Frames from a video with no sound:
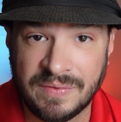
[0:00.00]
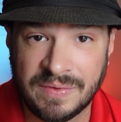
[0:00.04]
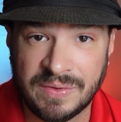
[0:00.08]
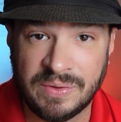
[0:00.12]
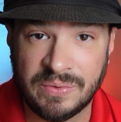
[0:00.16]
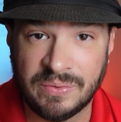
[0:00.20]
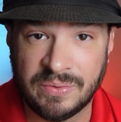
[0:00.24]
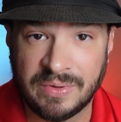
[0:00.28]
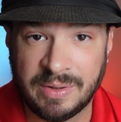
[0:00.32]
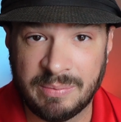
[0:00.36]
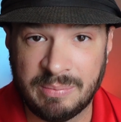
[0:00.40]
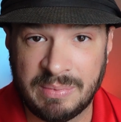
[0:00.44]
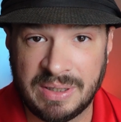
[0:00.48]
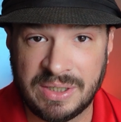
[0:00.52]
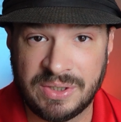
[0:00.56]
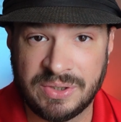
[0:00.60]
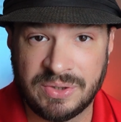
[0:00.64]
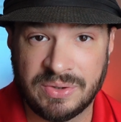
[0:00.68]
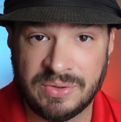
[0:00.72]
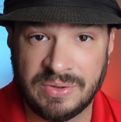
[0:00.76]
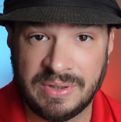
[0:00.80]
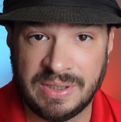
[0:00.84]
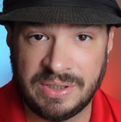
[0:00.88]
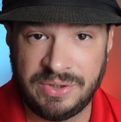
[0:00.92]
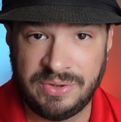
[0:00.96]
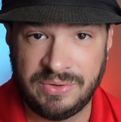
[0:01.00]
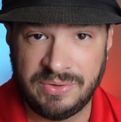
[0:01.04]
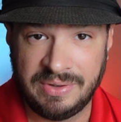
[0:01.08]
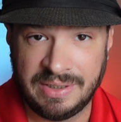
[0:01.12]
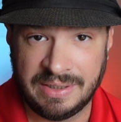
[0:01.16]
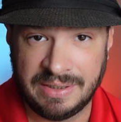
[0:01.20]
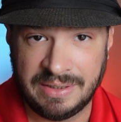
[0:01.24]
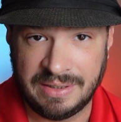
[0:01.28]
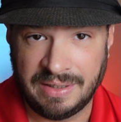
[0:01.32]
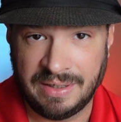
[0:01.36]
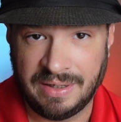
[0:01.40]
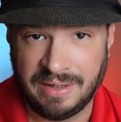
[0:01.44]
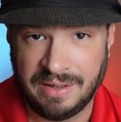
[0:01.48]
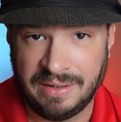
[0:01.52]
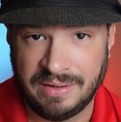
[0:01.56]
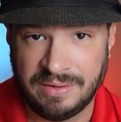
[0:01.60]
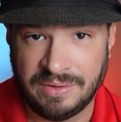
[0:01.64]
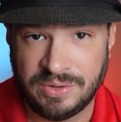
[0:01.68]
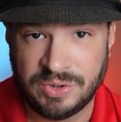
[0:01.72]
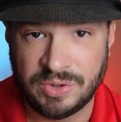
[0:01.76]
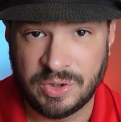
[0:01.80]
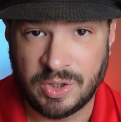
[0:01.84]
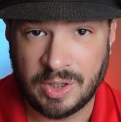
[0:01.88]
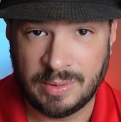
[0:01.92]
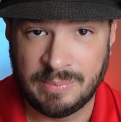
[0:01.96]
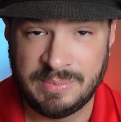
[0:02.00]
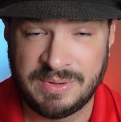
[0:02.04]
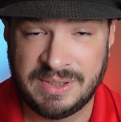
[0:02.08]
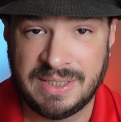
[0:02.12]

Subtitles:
You want to make sure that you get a sharps